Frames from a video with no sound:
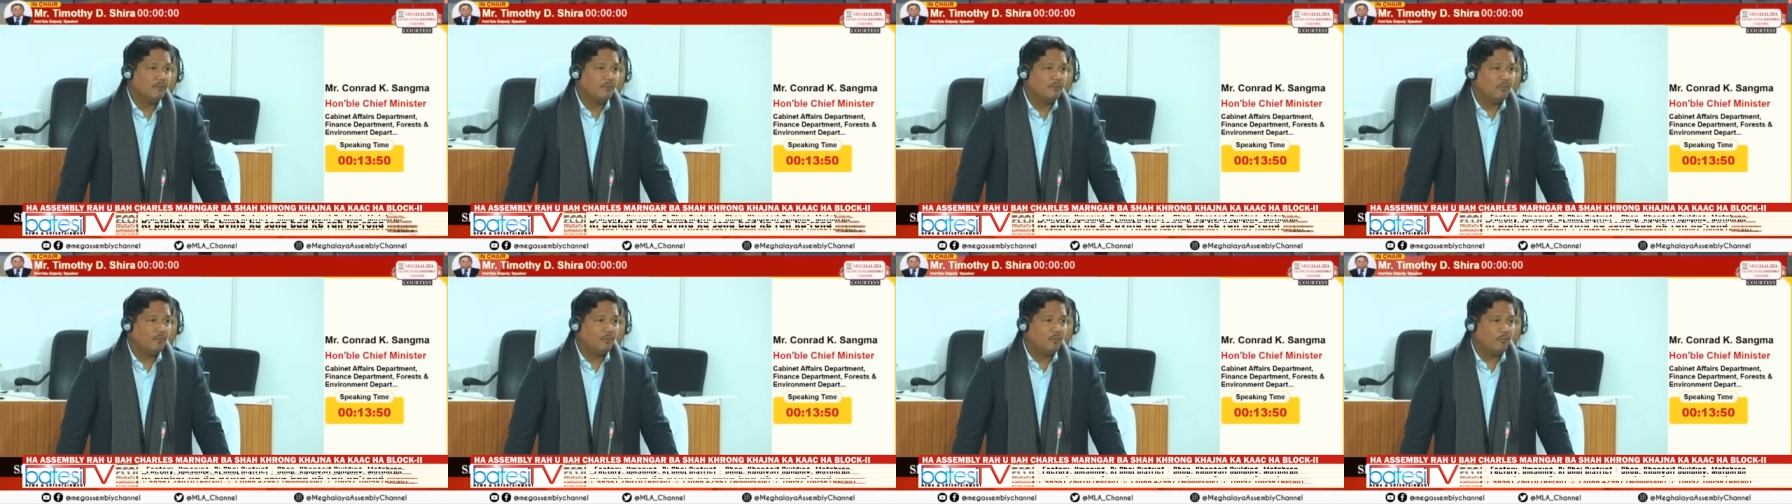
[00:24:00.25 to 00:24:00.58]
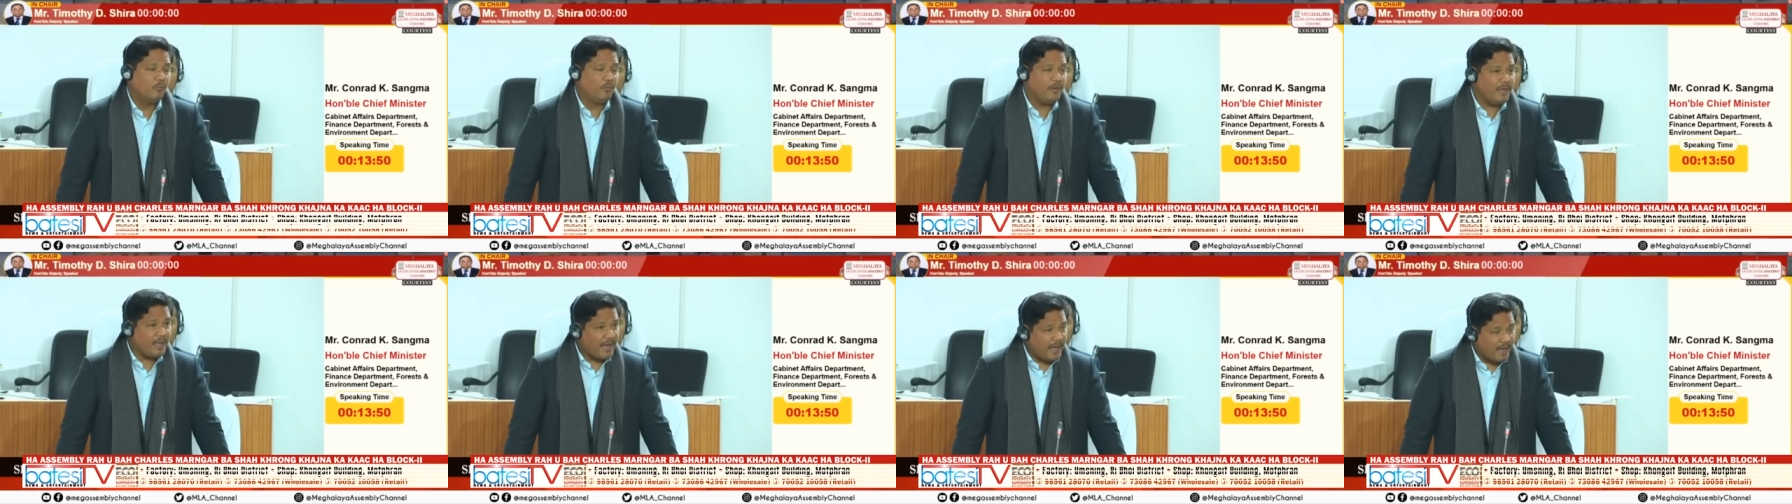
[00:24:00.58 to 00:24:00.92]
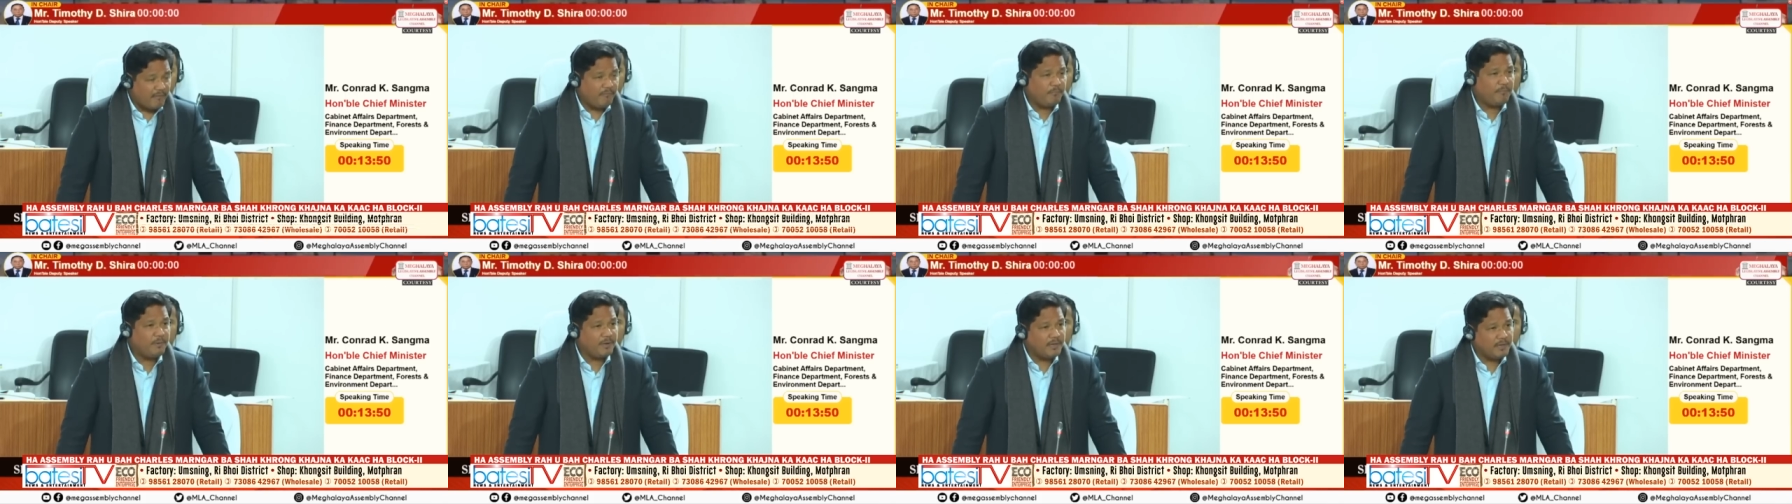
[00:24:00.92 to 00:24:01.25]
we
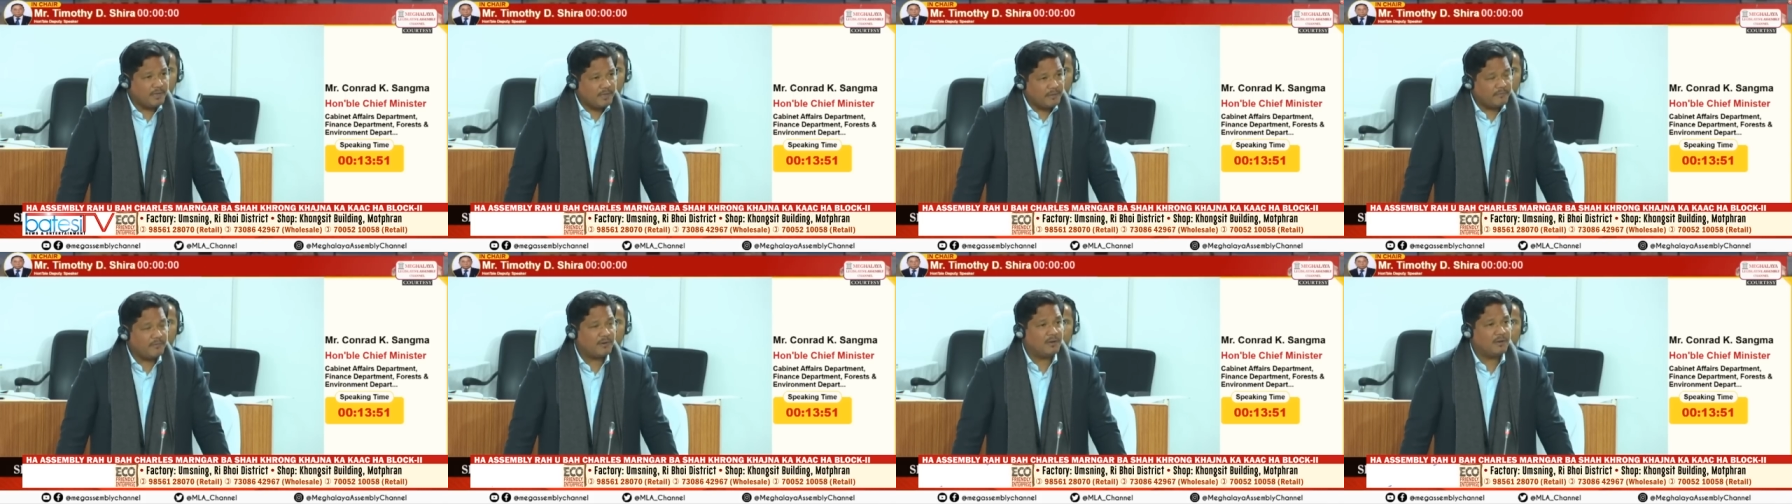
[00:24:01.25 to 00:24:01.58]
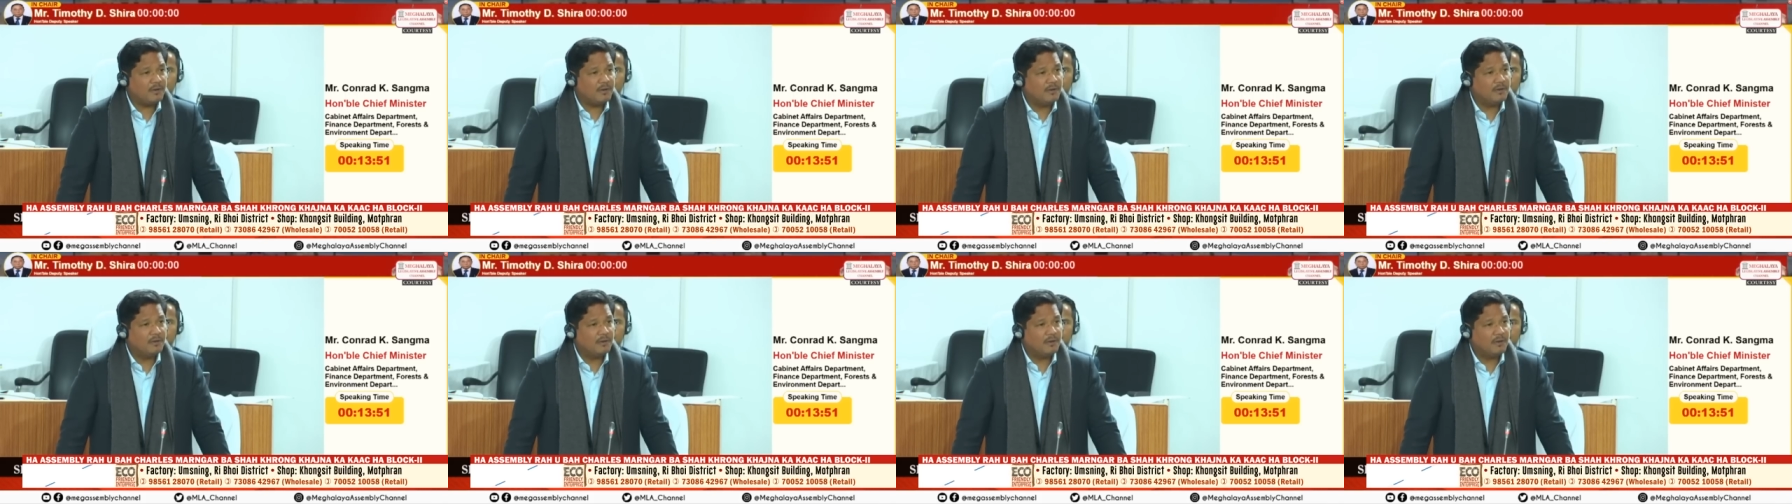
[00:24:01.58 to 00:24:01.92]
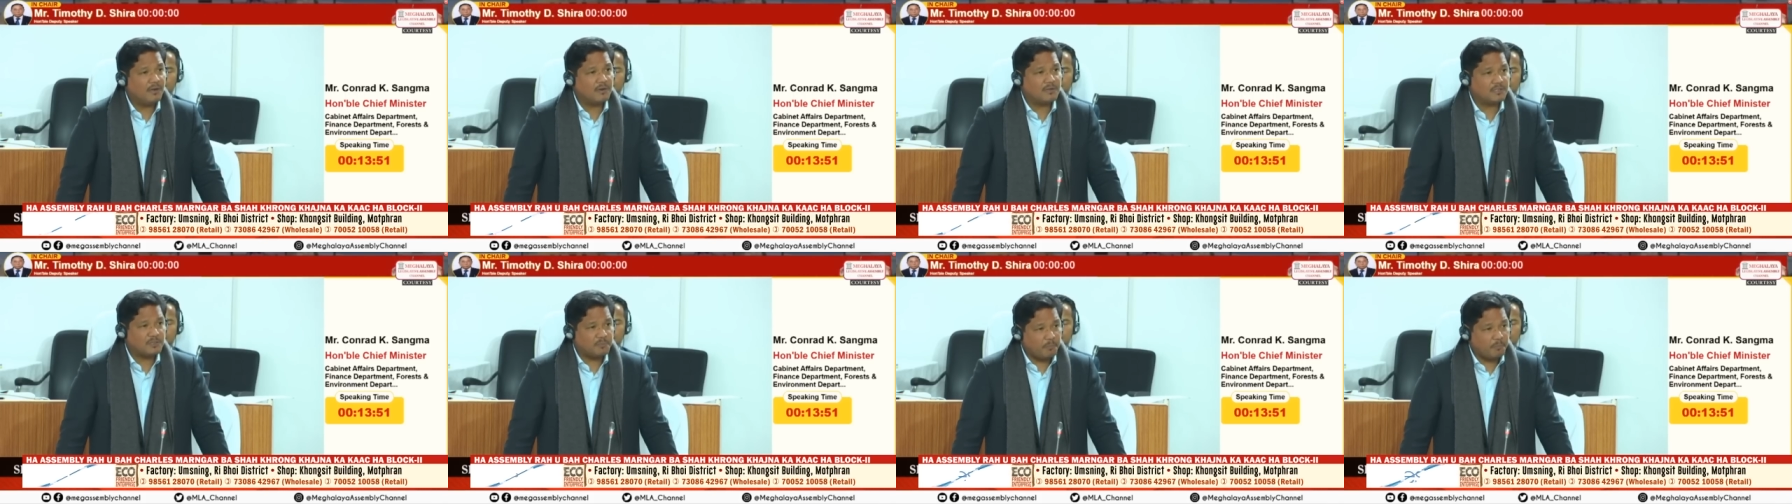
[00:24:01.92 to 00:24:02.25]
have been given
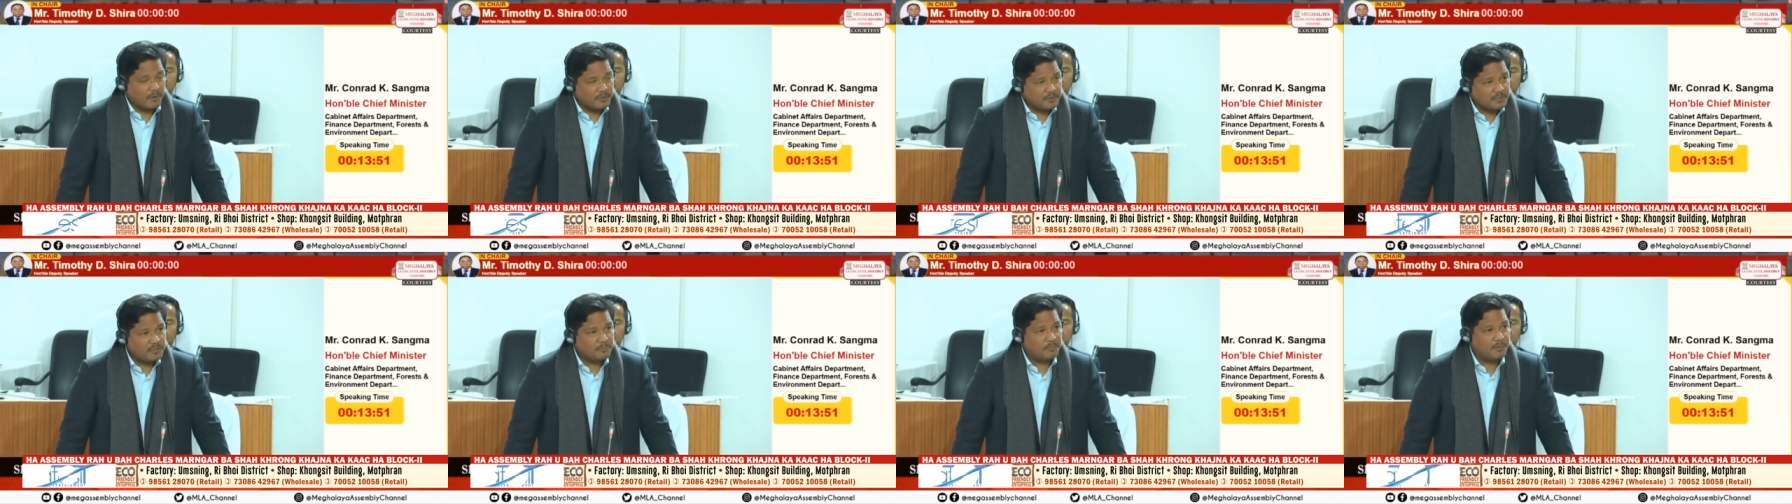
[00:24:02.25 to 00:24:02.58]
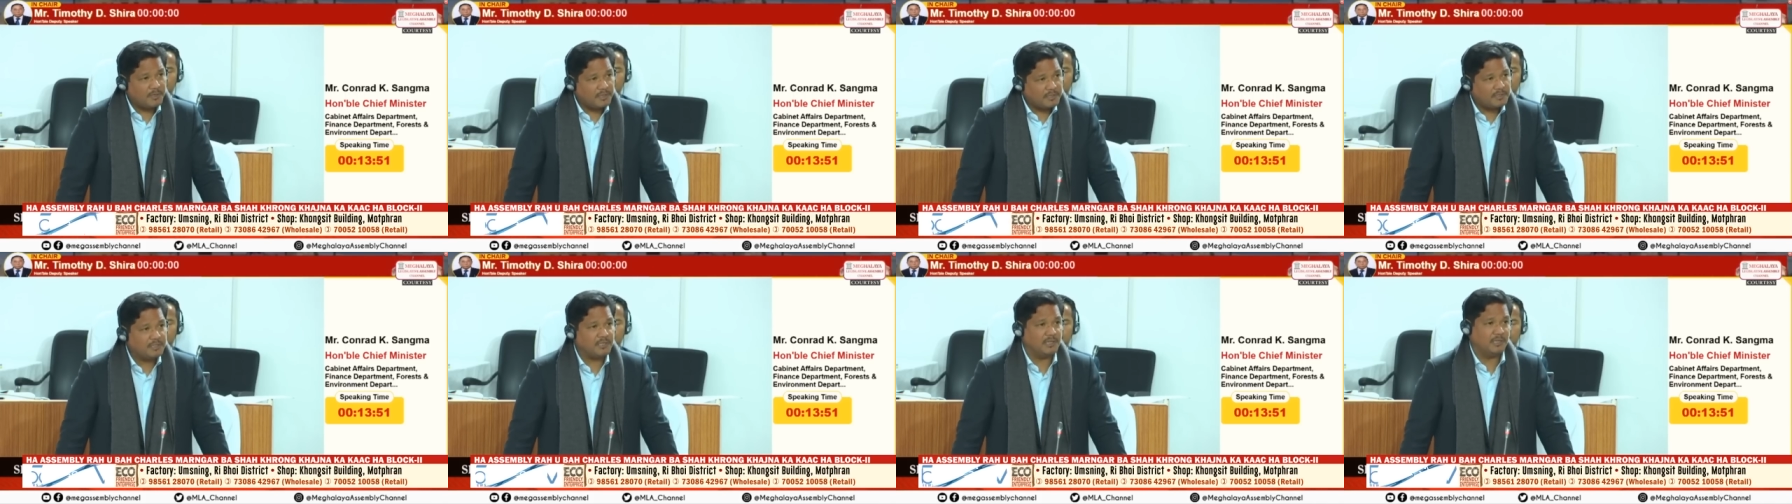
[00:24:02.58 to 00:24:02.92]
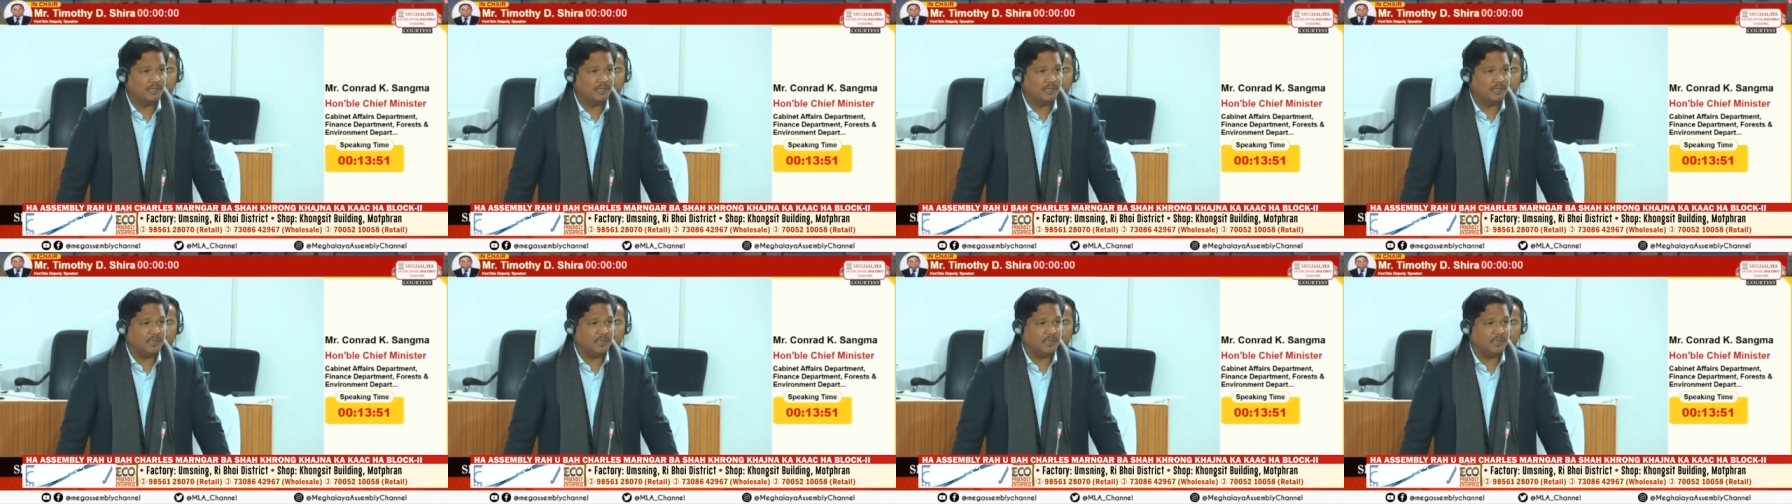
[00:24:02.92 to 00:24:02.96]
a responsibility